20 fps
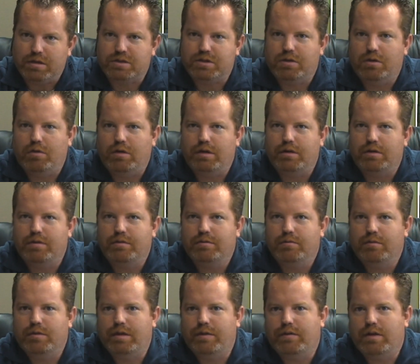So
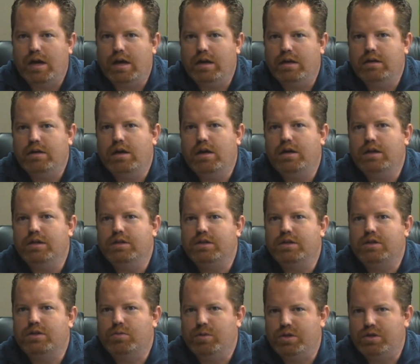what they've kind of done is
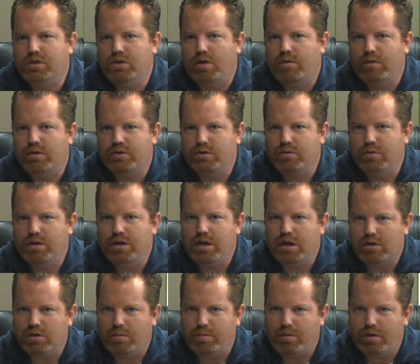just switched over to a
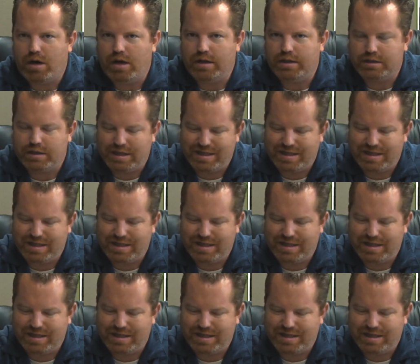nickel bronze.